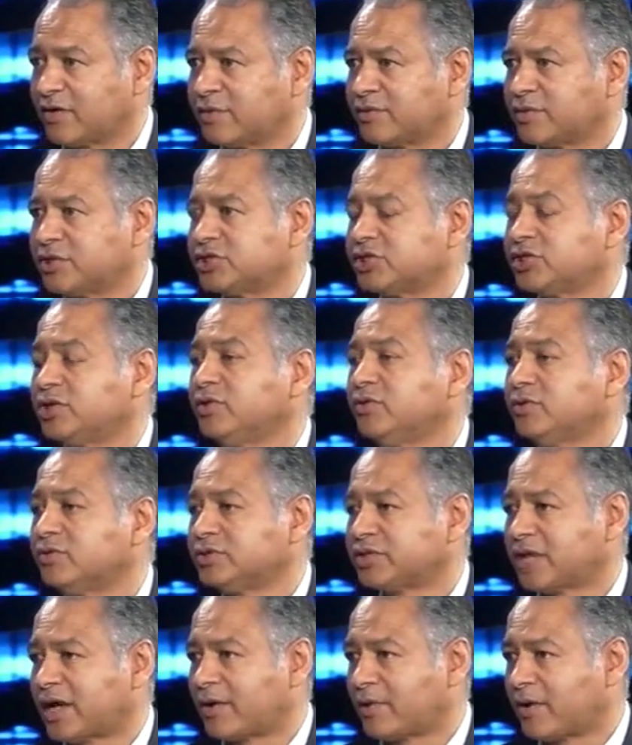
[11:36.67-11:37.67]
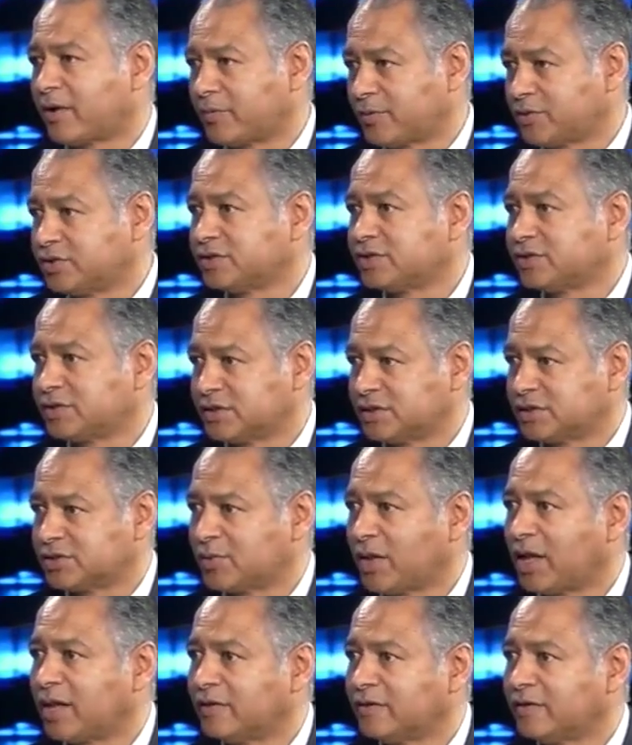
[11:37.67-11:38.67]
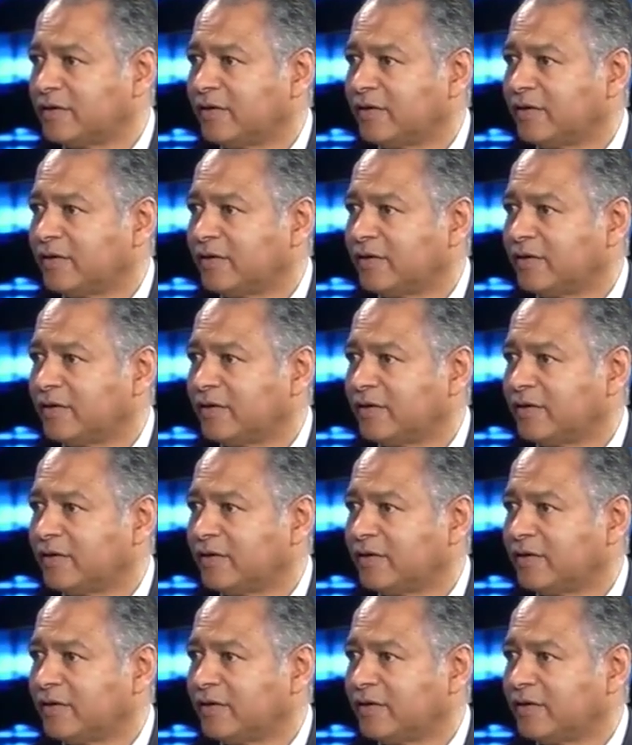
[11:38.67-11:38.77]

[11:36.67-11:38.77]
but it's a huge opportunity as well.